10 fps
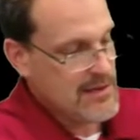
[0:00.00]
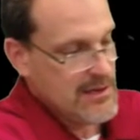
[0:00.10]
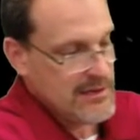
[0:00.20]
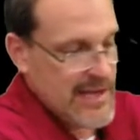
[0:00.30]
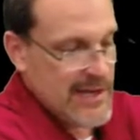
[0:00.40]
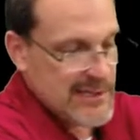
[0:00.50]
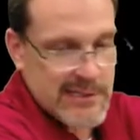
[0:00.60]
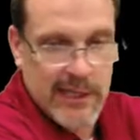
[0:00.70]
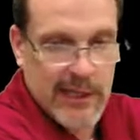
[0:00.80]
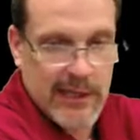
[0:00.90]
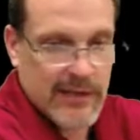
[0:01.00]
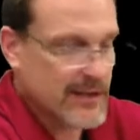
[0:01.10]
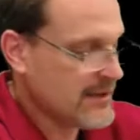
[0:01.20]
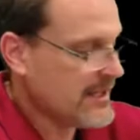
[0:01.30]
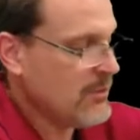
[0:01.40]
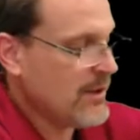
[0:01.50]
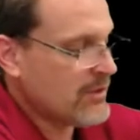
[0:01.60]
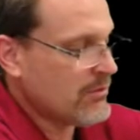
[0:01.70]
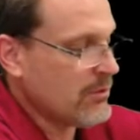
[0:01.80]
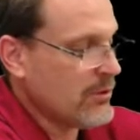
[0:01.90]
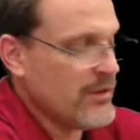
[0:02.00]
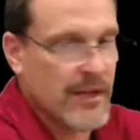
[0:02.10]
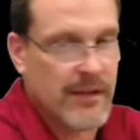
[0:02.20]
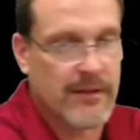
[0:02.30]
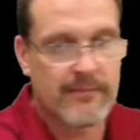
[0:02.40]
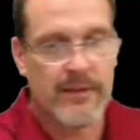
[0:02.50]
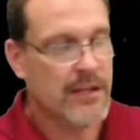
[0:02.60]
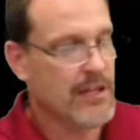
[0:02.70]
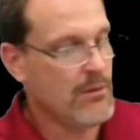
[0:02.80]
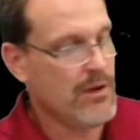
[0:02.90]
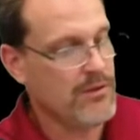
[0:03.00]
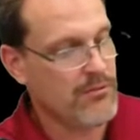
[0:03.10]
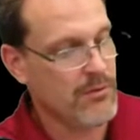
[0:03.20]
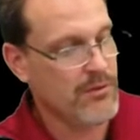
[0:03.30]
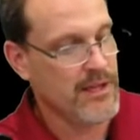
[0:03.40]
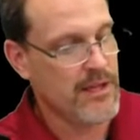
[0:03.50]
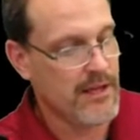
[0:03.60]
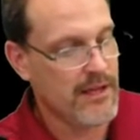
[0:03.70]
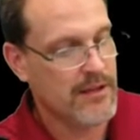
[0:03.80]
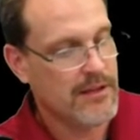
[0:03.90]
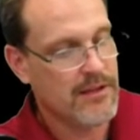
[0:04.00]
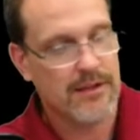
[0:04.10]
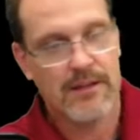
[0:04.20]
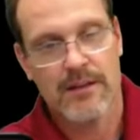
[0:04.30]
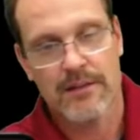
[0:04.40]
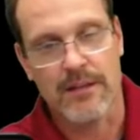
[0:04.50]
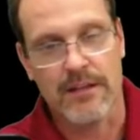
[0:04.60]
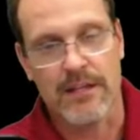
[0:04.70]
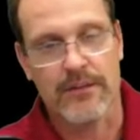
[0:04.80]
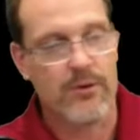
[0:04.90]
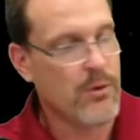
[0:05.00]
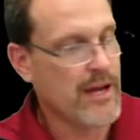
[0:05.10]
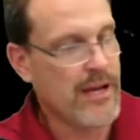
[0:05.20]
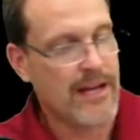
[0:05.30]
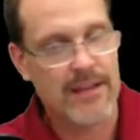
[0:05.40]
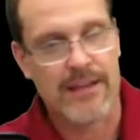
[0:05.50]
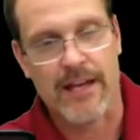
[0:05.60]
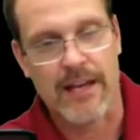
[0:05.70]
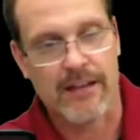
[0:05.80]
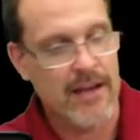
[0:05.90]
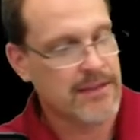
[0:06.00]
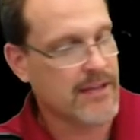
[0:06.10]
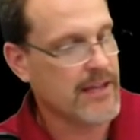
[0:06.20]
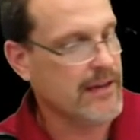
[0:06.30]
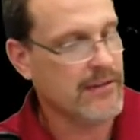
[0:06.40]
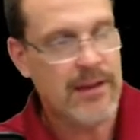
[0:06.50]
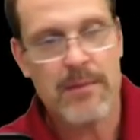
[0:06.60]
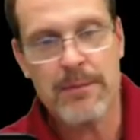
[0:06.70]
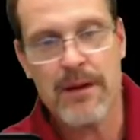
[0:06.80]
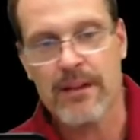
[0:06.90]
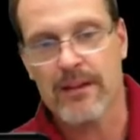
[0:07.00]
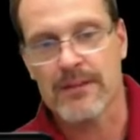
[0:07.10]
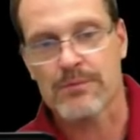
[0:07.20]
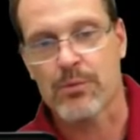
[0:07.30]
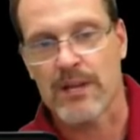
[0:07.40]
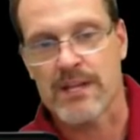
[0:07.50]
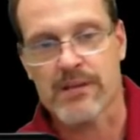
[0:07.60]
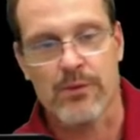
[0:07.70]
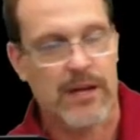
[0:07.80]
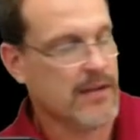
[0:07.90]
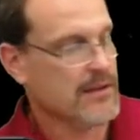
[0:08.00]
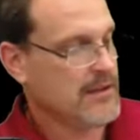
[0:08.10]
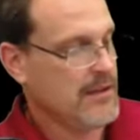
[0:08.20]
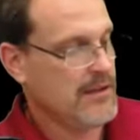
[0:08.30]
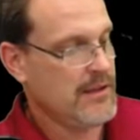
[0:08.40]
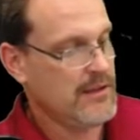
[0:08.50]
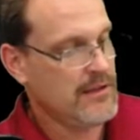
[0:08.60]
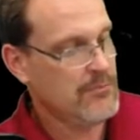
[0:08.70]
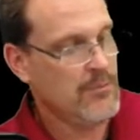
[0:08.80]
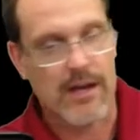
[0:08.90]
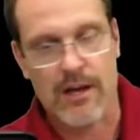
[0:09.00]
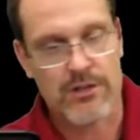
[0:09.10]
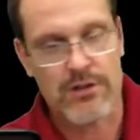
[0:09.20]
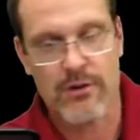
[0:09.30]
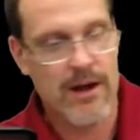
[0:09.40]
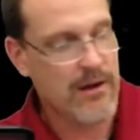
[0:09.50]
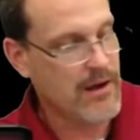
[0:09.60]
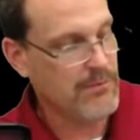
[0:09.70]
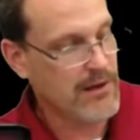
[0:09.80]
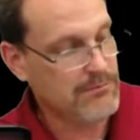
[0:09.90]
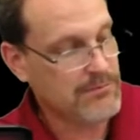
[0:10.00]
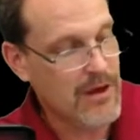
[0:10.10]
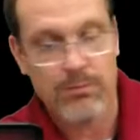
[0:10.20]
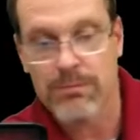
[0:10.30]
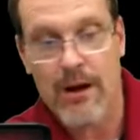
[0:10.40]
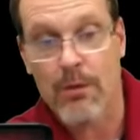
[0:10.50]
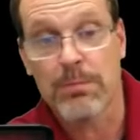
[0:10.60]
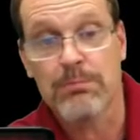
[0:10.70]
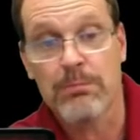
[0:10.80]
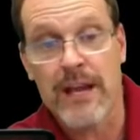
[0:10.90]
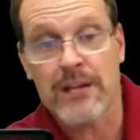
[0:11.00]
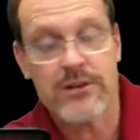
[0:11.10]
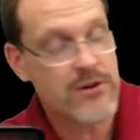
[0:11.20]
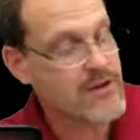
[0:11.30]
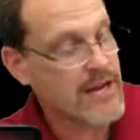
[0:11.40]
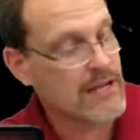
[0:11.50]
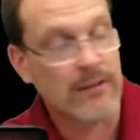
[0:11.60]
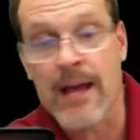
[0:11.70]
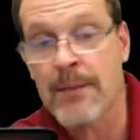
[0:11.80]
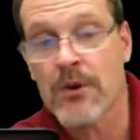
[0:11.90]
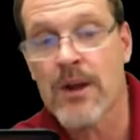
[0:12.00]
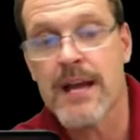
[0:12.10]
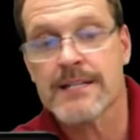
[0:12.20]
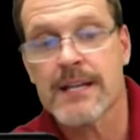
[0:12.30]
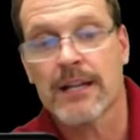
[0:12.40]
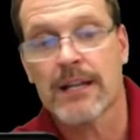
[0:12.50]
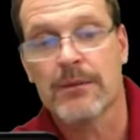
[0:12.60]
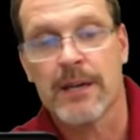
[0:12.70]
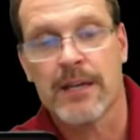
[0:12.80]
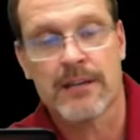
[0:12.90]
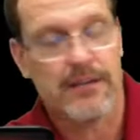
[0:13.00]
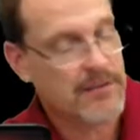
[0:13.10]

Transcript: Dennis did it he went through the he went through the uh, the giveaway, and I think I I think I maybe I'll give this breeze away. I'll show how I'll I'll I'll make sure I glamorize it a little bit.